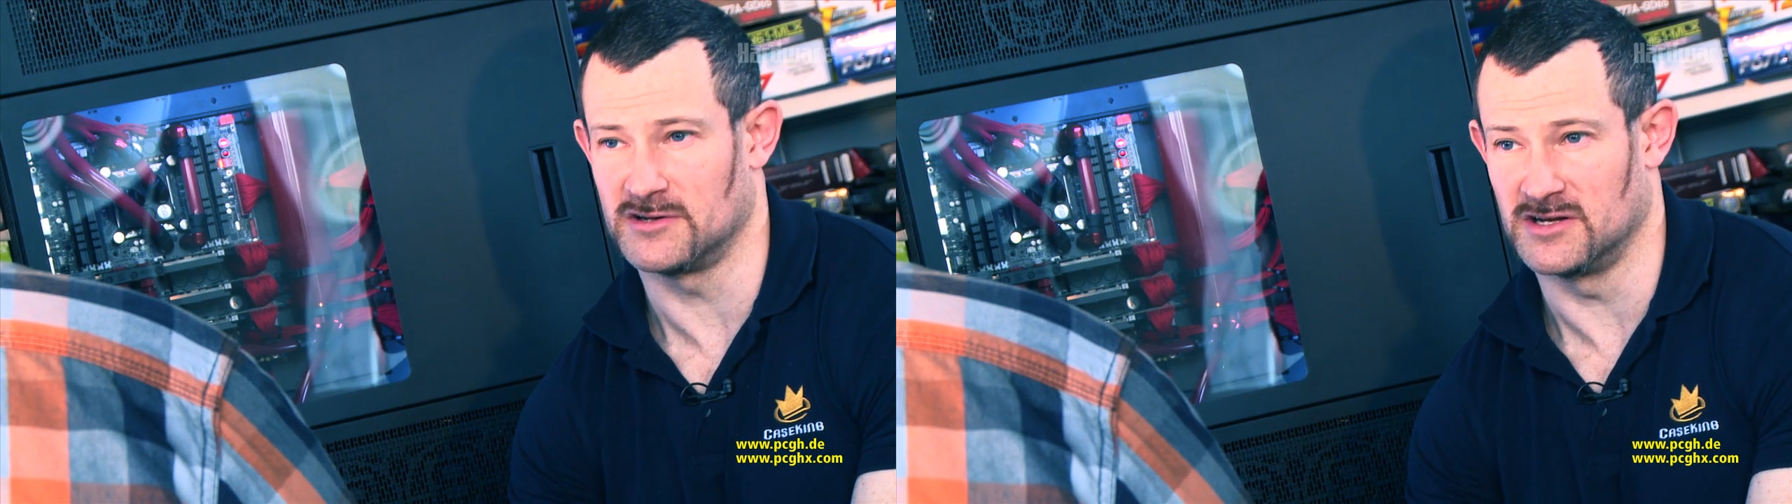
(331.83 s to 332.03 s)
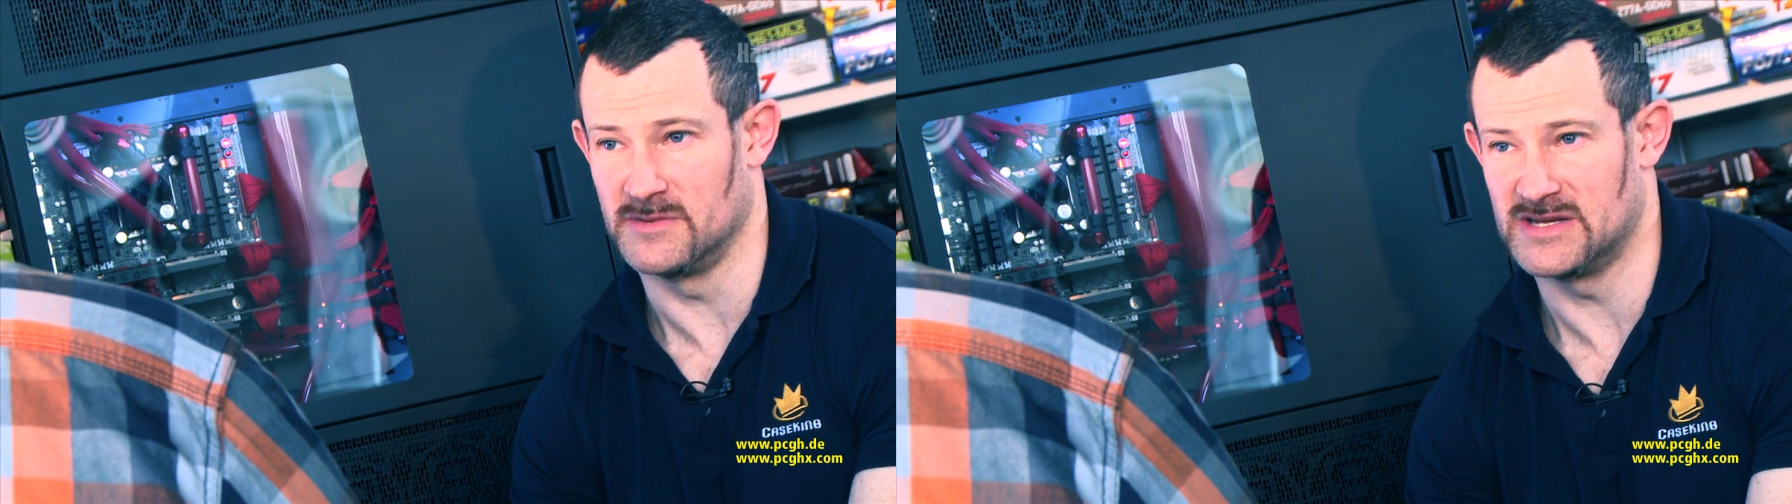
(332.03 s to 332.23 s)

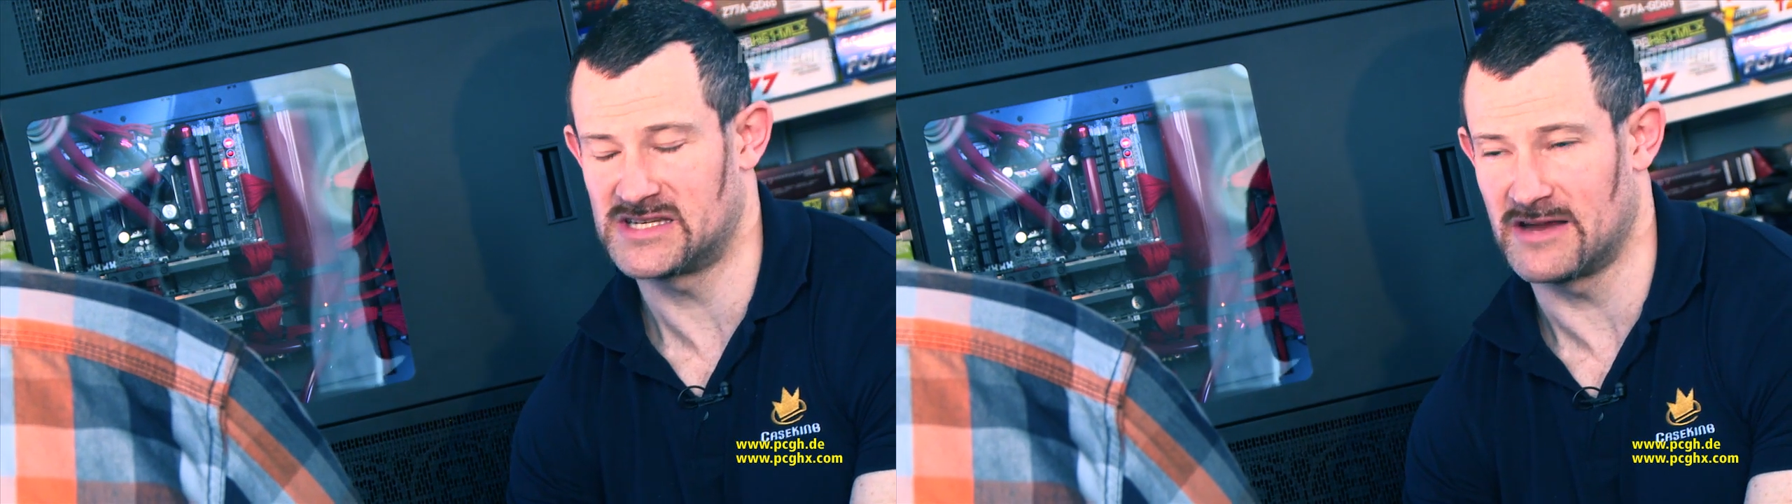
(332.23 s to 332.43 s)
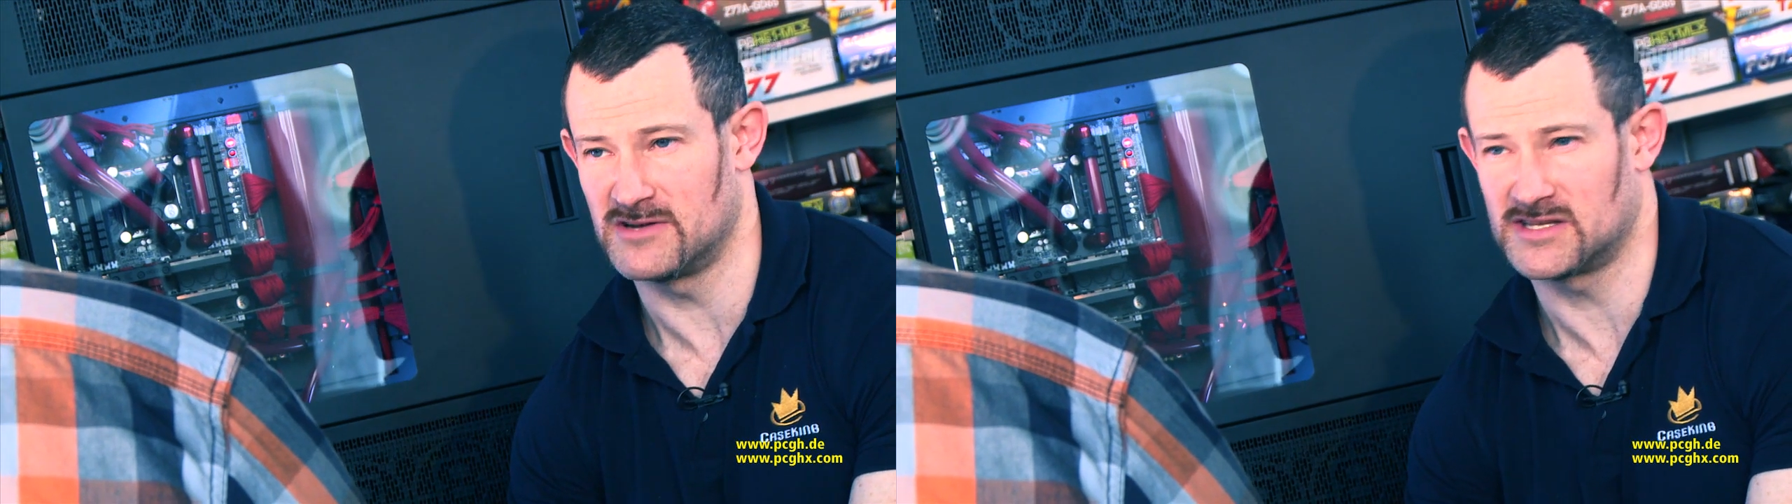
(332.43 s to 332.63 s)
going to be
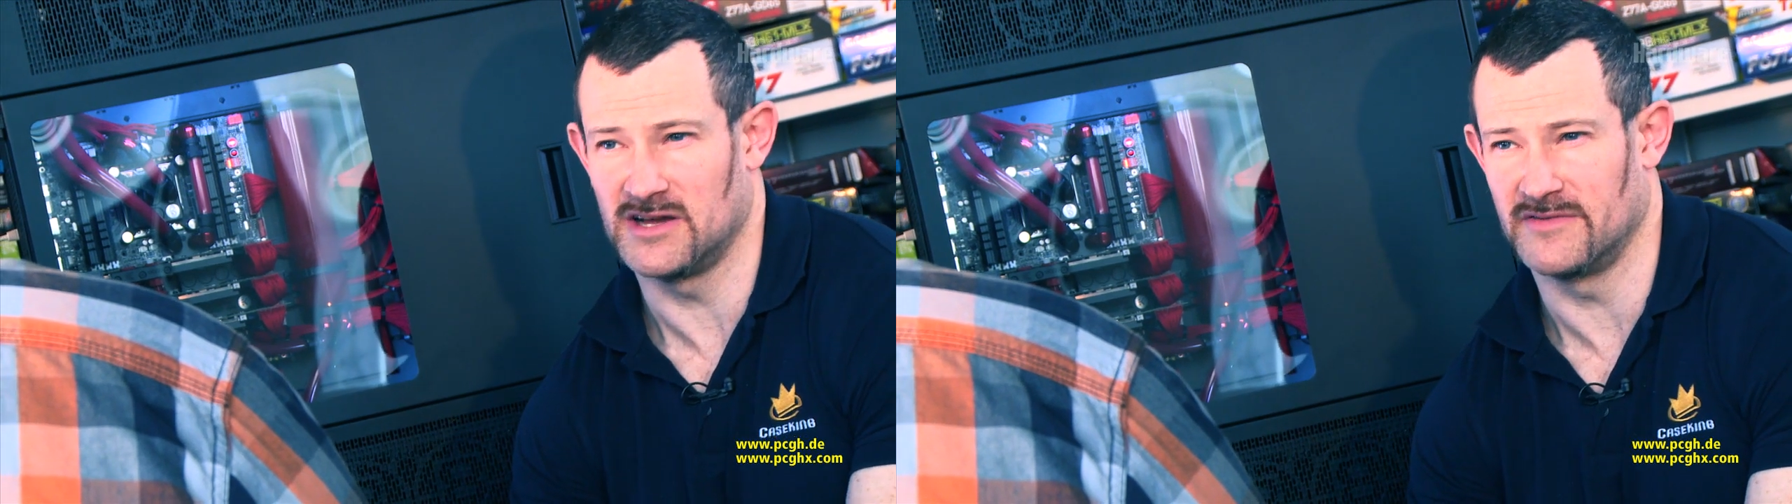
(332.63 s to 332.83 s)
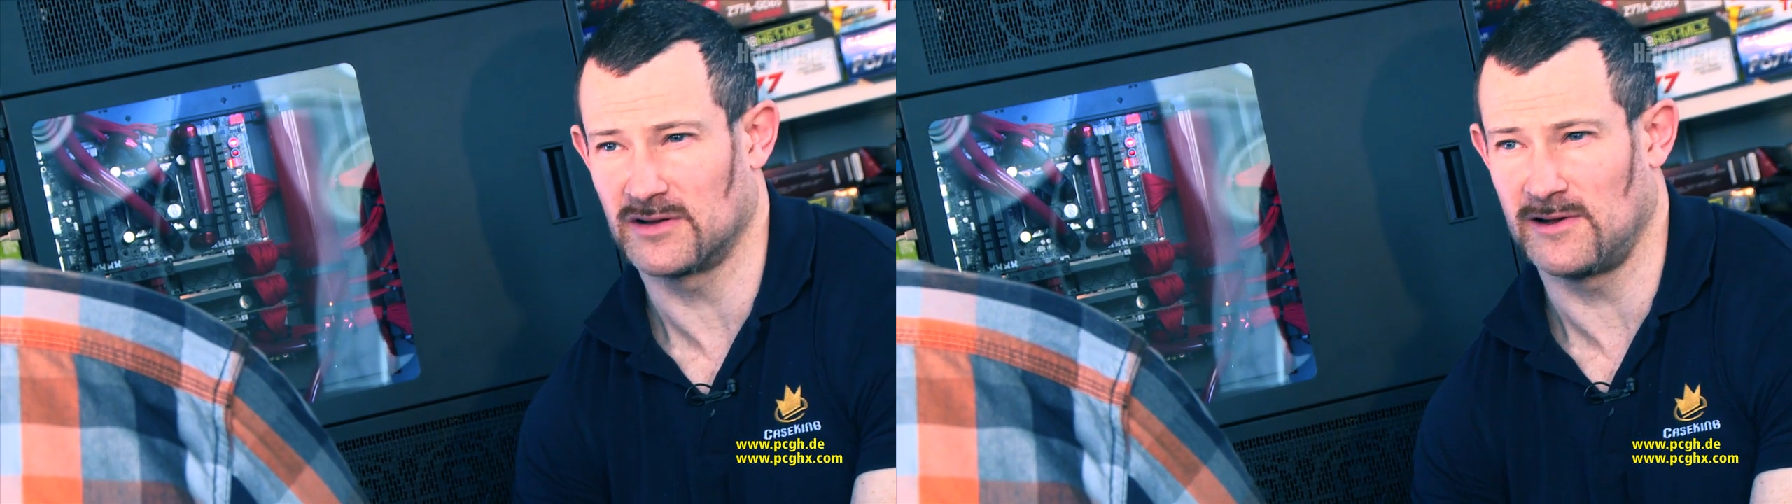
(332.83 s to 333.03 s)
seriously
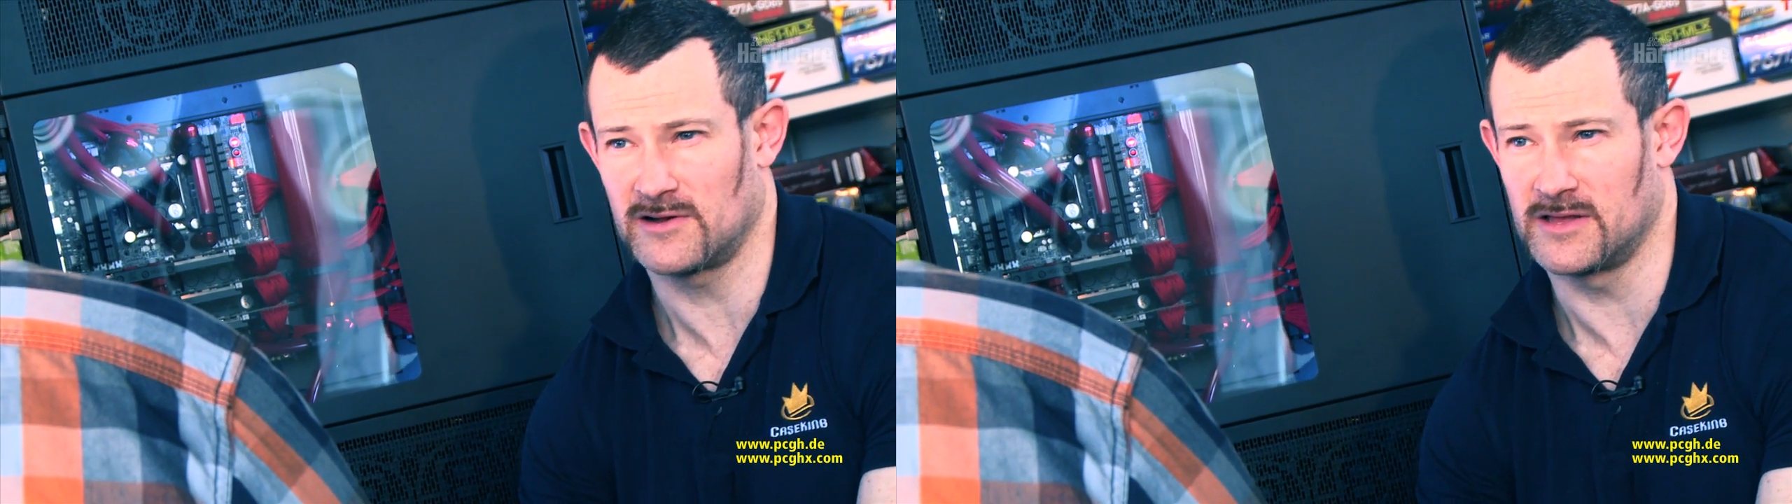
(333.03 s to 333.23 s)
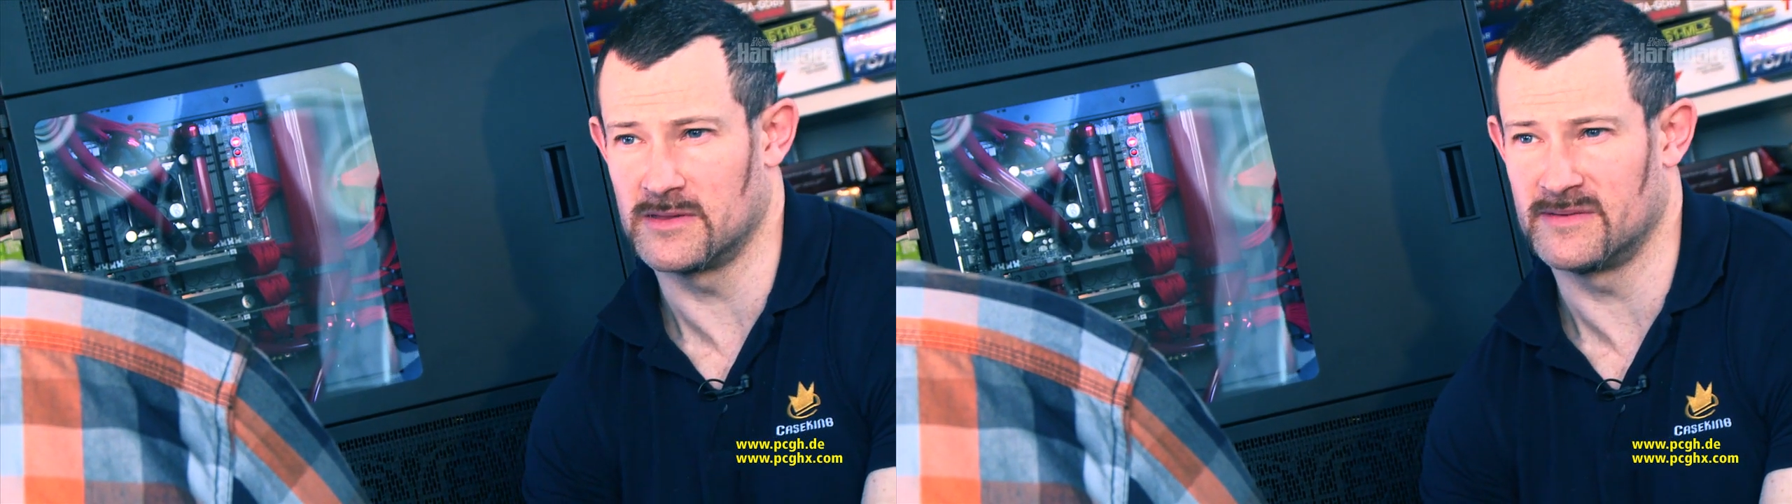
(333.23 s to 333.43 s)

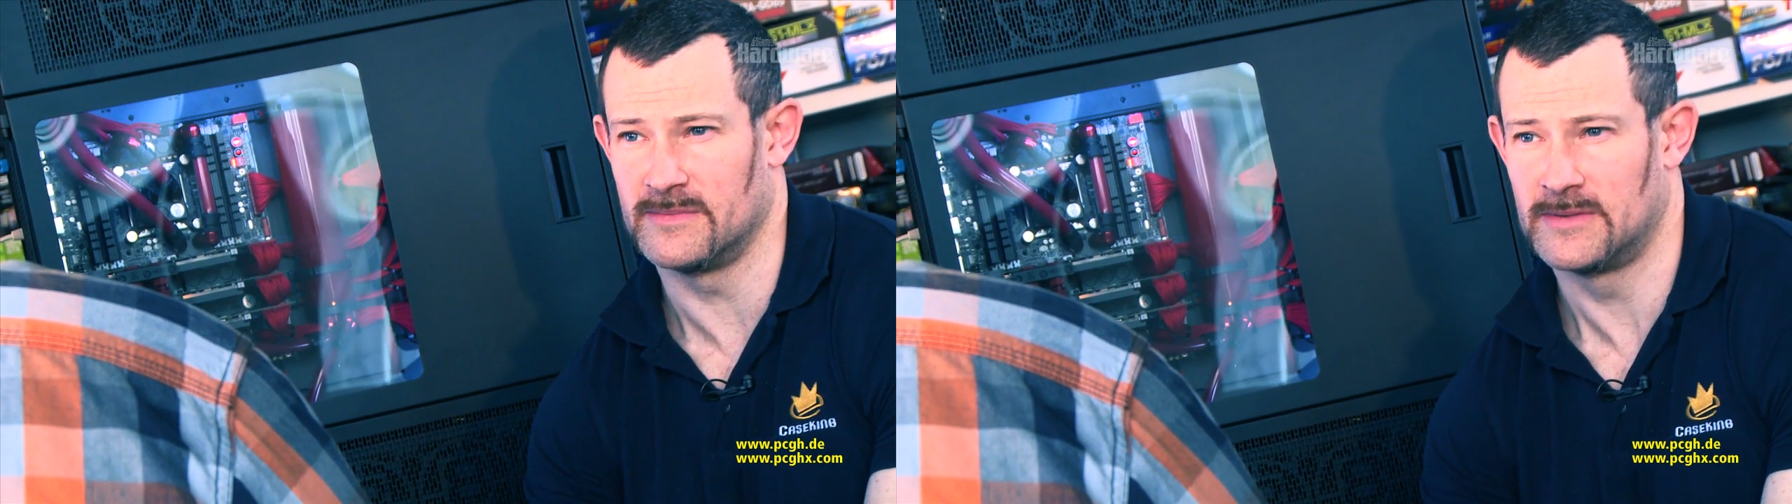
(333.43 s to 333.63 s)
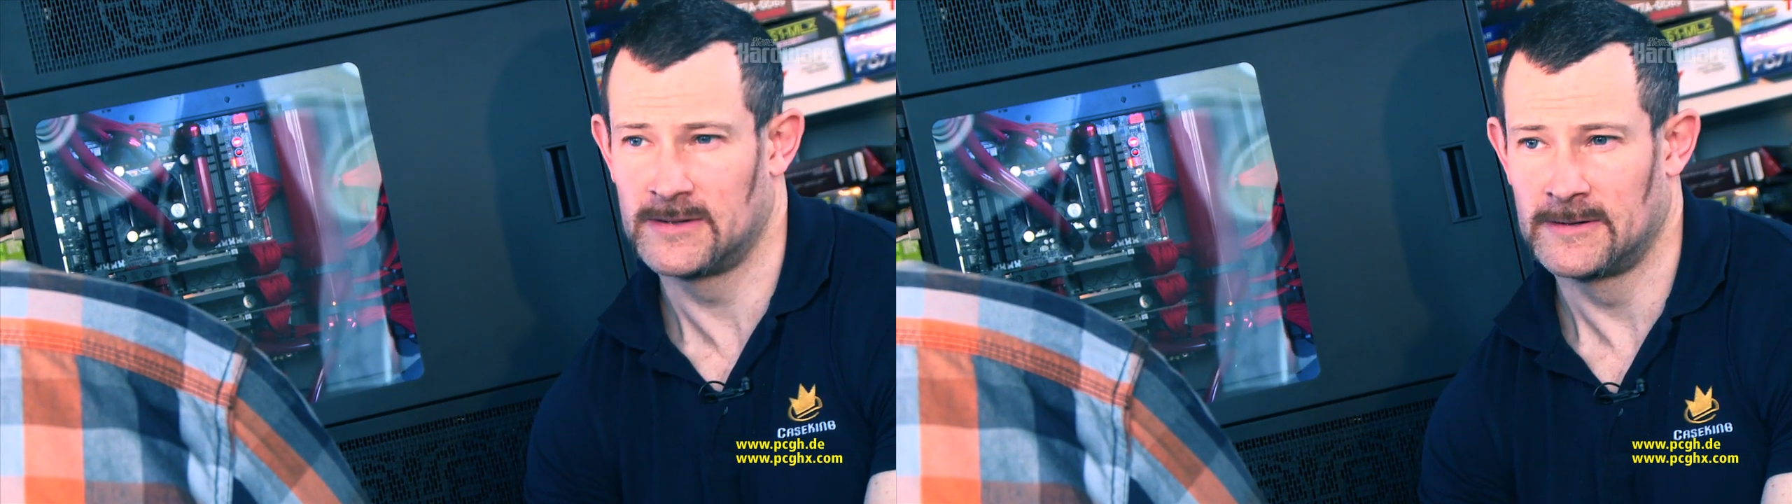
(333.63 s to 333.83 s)
overclocking them.